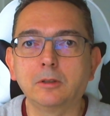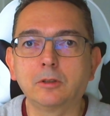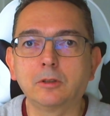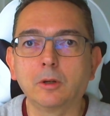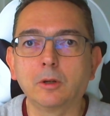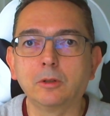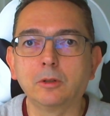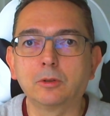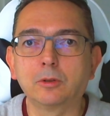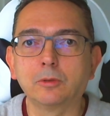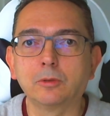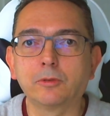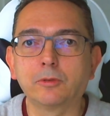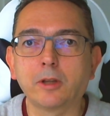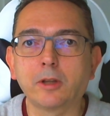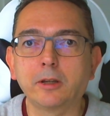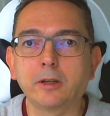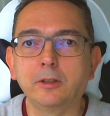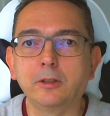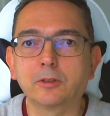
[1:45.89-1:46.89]
going to
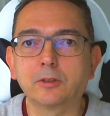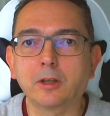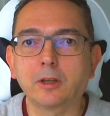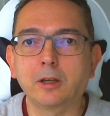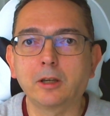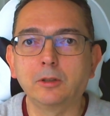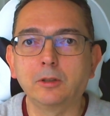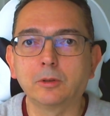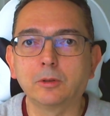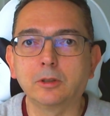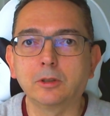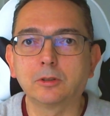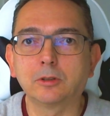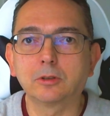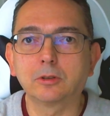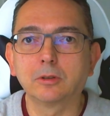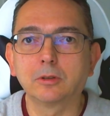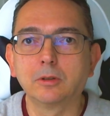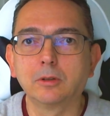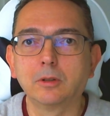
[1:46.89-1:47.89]
fly his air units